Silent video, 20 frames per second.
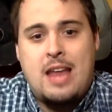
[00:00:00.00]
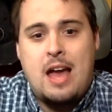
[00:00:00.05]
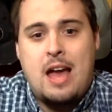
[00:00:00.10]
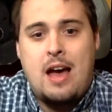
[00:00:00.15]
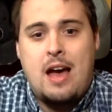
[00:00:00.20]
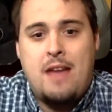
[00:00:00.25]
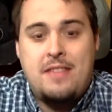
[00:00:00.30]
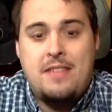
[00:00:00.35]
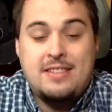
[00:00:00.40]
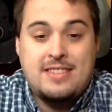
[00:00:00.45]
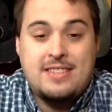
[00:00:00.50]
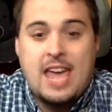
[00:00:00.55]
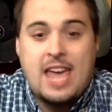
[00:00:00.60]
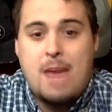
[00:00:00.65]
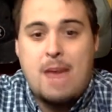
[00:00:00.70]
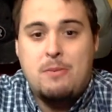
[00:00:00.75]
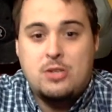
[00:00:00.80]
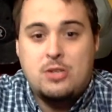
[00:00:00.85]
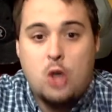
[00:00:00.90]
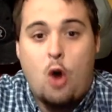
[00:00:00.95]
uh, this game
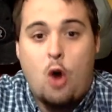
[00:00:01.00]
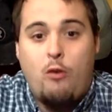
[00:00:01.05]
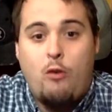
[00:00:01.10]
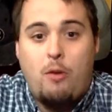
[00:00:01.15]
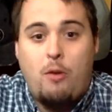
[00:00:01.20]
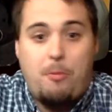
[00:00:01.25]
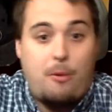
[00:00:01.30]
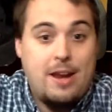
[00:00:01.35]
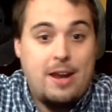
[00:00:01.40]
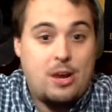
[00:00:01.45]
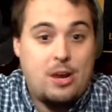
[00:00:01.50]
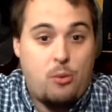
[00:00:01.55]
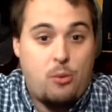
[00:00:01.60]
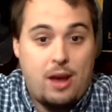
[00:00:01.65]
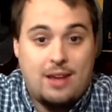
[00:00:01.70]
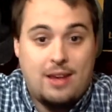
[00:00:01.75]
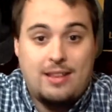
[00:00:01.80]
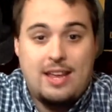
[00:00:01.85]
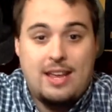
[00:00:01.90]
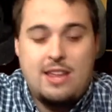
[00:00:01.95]
was over pretty
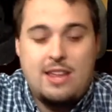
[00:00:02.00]
quickly